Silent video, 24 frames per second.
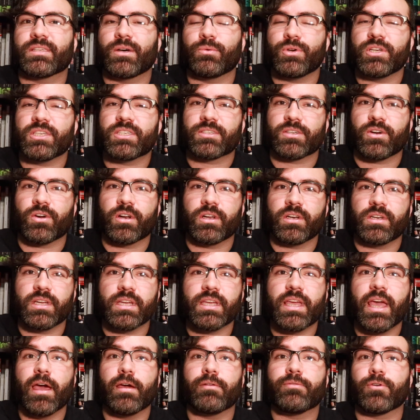that we started to
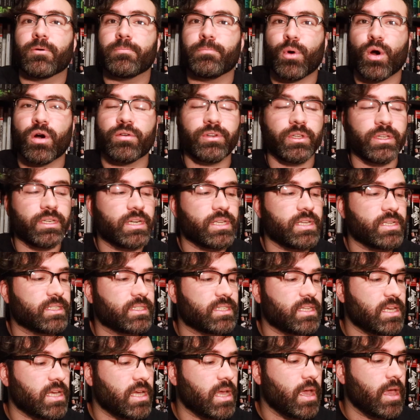get from Marvel and
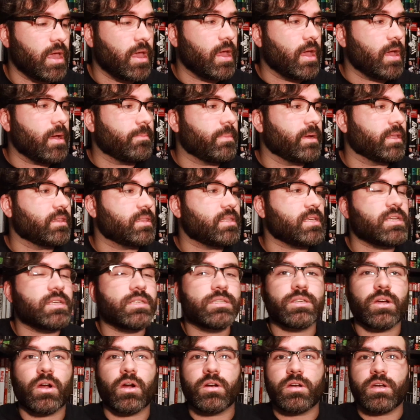DC. But
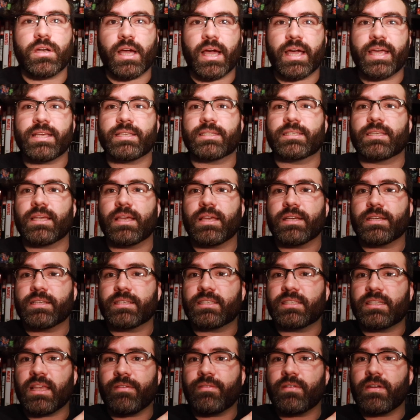these are nice,
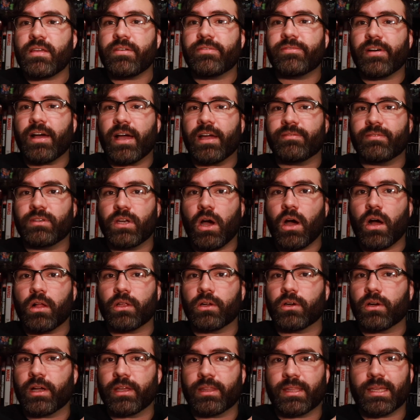
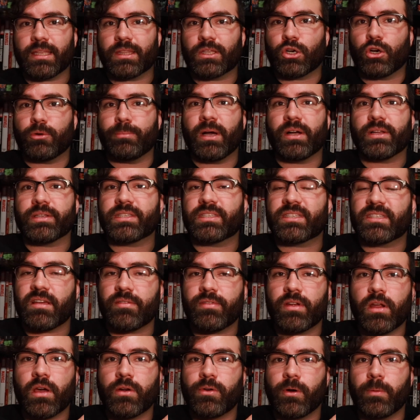$75. I think they're about
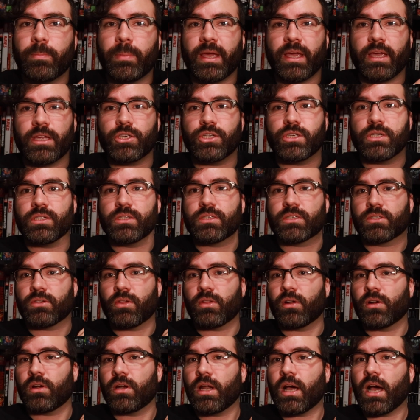700 pages, so
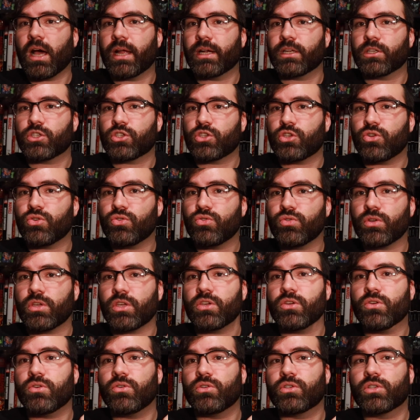they're not too
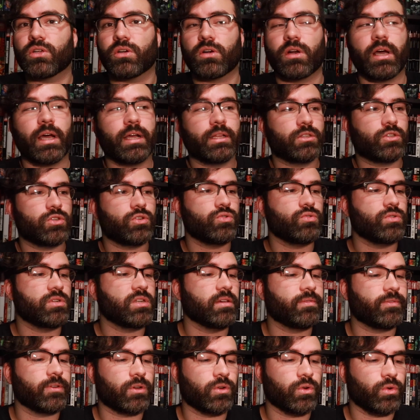huge. They're not too
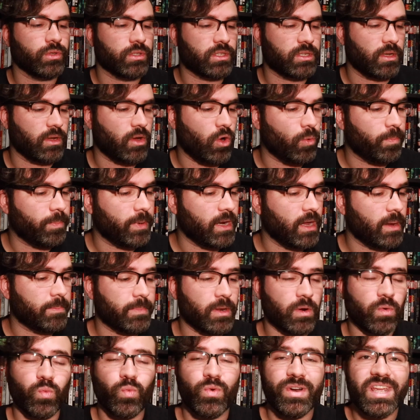difficult to open up
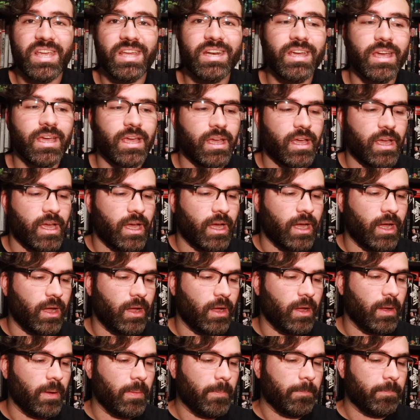and read.
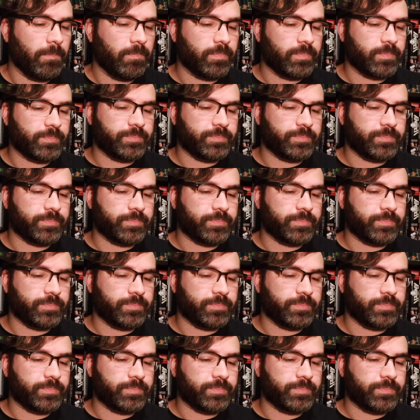And